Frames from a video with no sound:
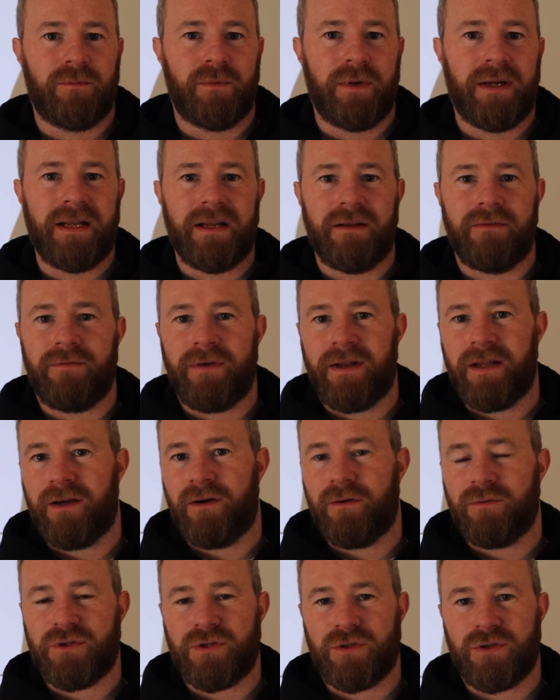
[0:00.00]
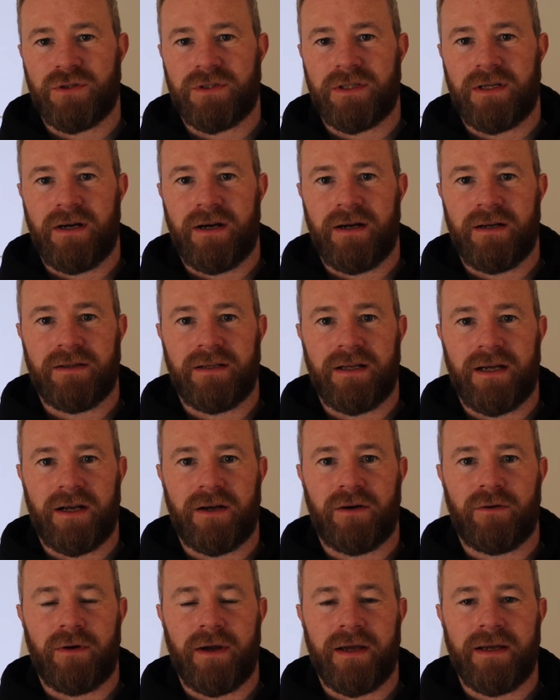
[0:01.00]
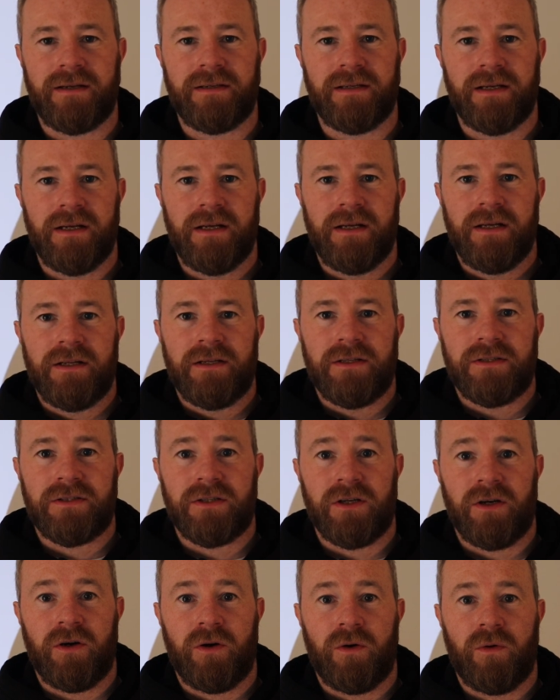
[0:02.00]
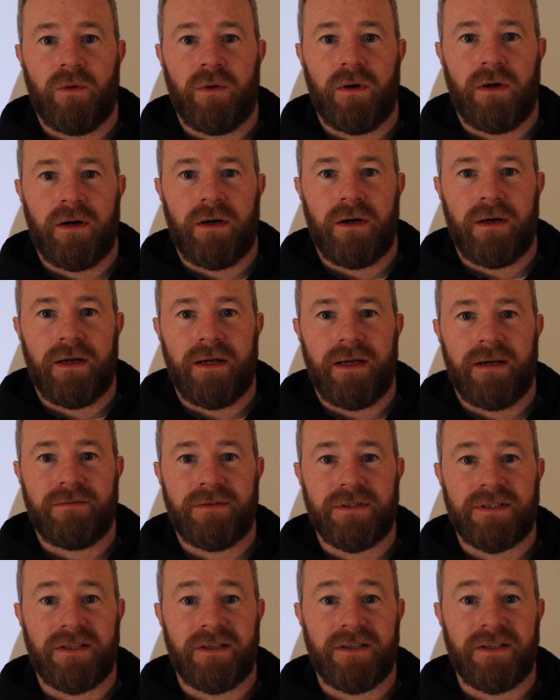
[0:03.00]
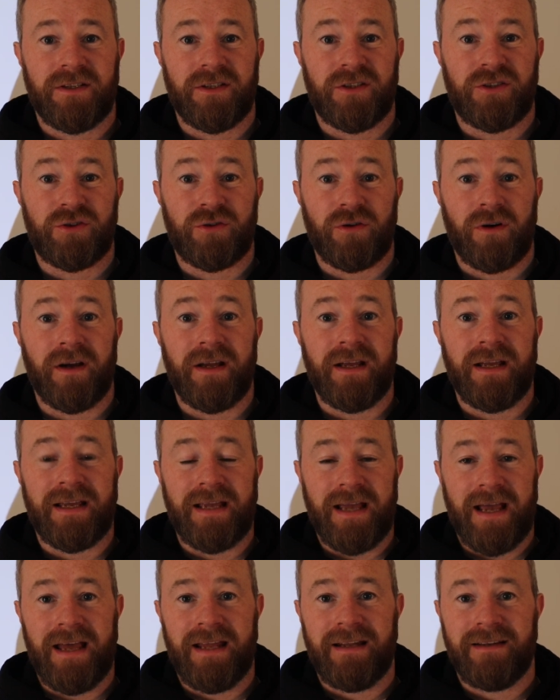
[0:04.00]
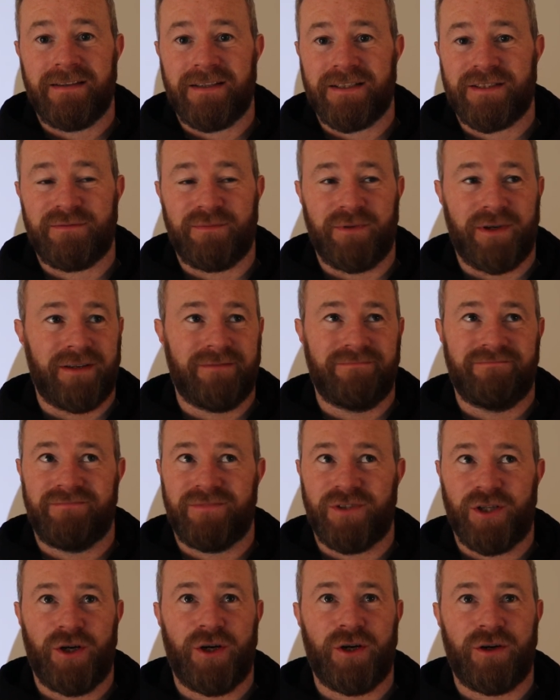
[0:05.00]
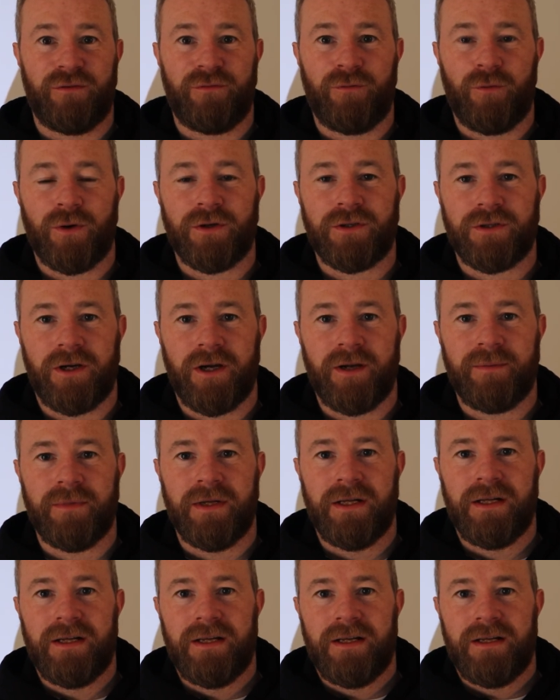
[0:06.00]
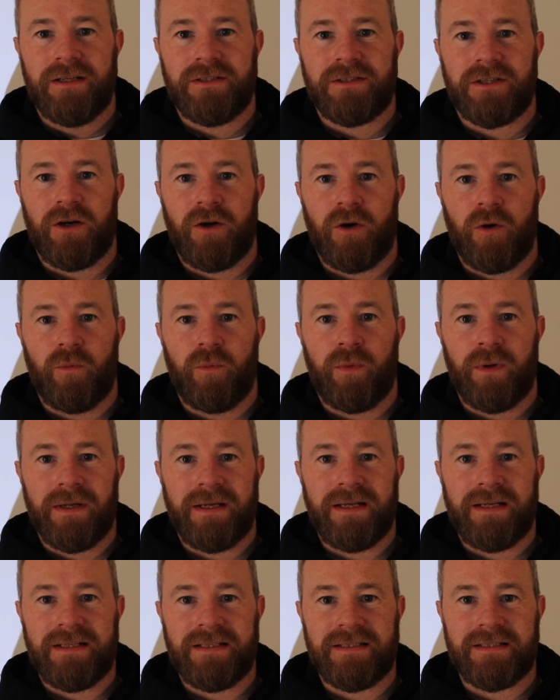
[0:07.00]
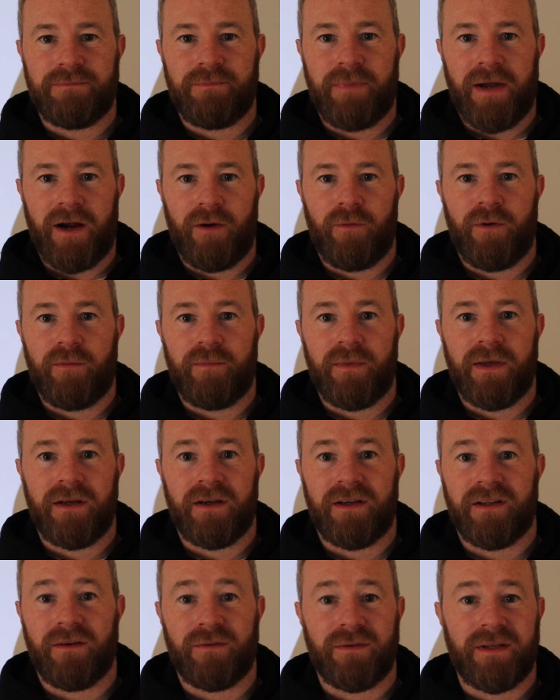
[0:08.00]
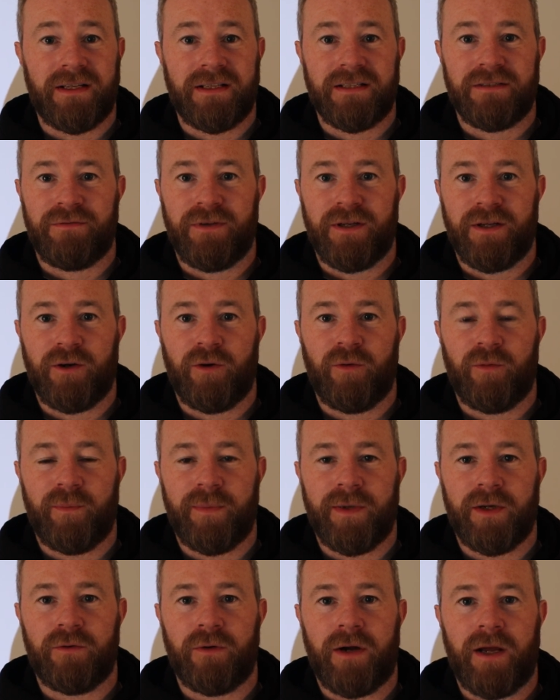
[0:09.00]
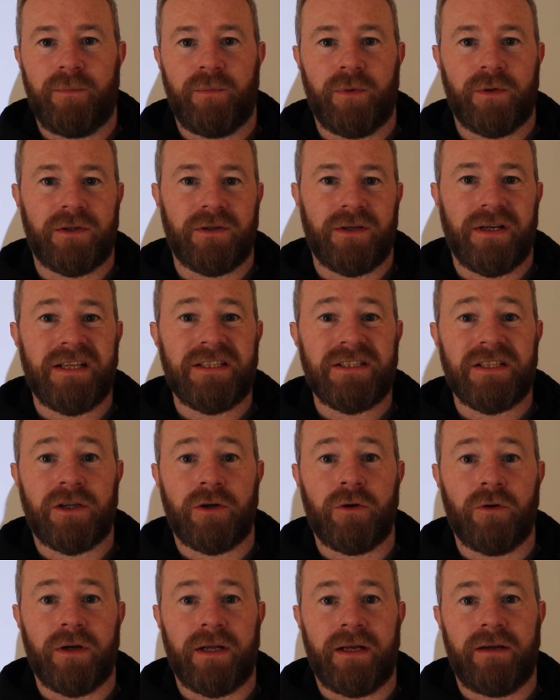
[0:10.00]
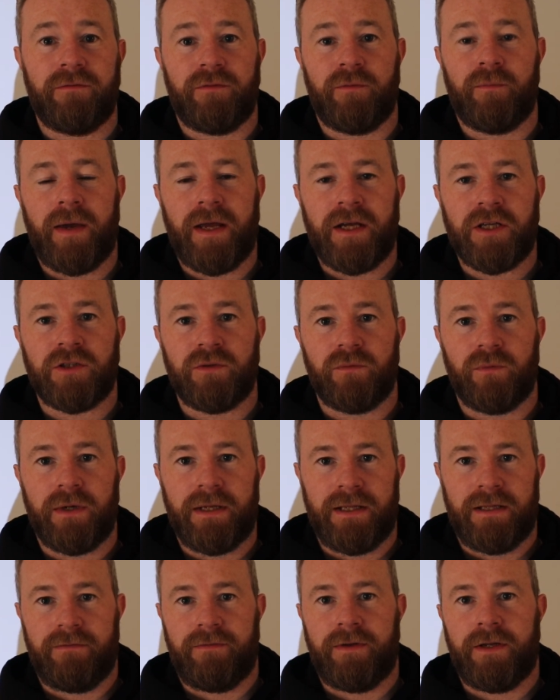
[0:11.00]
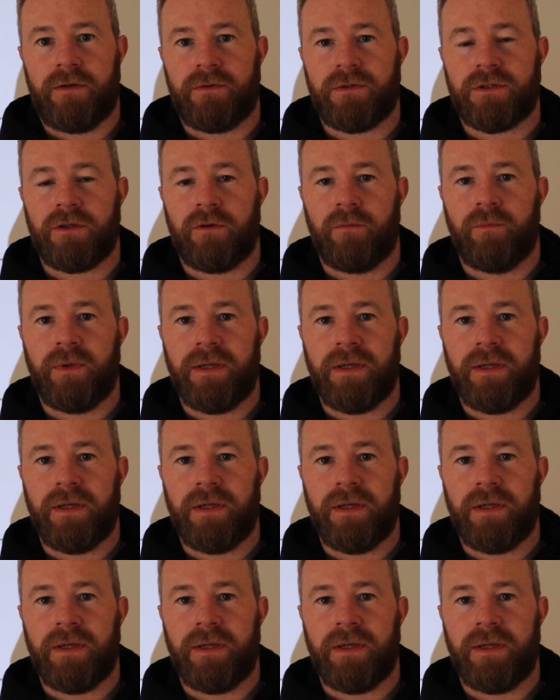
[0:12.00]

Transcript: within a video just aren't that great. So I have decided to try again. This is my third or fourth time, so please bear with me. I don't think this video will be great, but there is good information within the video, so